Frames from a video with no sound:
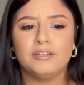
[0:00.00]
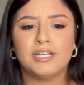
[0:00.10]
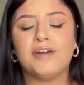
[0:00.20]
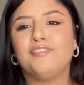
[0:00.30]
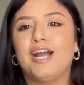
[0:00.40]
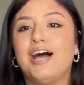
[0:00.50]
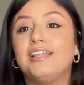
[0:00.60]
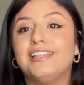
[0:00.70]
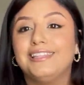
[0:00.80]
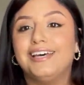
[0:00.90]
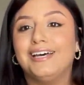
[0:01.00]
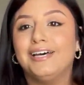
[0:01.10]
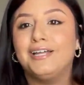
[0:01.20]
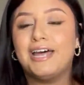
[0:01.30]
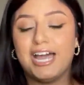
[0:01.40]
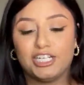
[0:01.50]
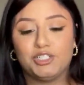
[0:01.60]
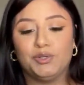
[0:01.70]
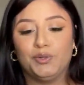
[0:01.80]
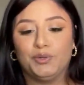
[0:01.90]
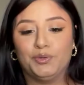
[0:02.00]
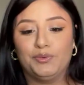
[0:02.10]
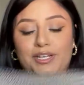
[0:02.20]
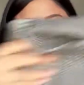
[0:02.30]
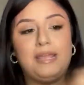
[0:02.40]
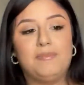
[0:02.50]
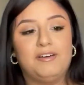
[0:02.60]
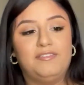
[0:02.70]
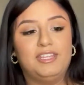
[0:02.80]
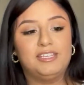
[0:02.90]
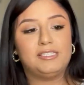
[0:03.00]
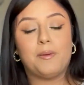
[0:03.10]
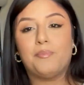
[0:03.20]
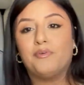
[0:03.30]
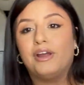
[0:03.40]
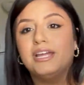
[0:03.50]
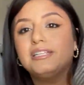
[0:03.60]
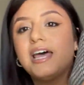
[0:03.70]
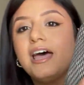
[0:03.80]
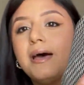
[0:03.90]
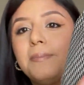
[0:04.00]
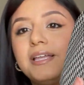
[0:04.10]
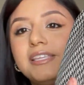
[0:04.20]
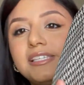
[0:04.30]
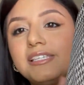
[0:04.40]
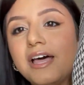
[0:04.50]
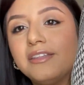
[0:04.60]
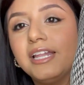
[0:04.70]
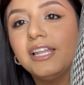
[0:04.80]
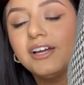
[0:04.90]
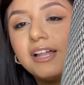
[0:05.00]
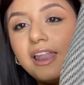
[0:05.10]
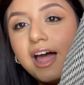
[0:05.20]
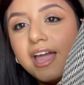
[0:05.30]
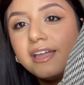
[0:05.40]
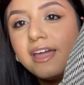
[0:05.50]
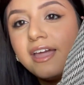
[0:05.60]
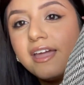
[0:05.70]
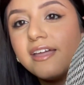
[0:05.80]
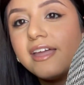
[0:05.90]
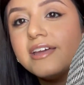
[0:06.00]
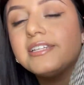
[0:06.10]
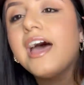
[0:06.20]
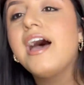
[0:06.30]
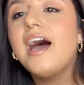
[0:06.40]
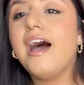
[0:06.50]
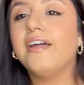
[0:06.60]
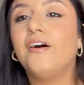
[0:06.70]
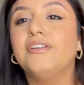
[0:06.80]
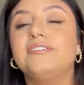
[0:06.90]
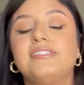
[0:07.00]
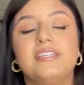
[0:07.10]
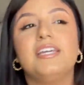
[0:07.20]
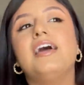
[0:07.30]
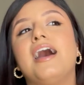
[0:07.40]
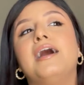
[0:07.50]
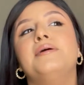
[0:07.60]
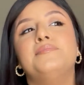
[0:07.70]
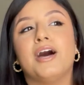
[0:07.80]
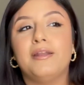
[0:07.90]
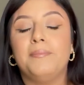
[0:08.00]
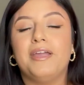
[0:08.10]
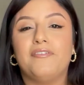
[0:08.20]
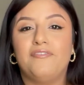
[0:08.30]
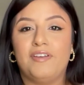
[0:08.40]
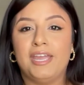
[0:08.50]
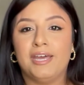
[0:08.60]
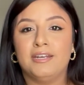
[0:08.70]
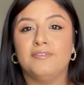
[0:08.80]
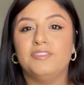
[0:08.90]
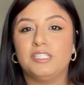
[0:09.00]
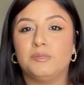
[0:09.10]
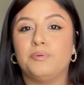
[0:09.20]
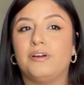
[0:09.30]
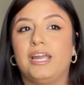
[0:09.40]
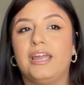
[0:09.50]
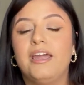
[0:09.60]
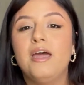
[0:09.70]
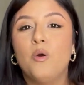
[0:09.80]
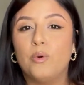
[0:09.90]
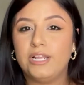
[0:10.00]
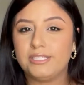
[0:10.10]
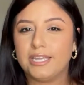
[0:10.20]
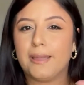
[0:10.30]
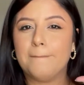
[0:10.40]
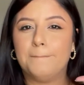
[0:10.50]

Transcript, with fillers: I forgot the actual name of this print, but this is how they look like. And I honestly, I am not a big fan of this print when it's like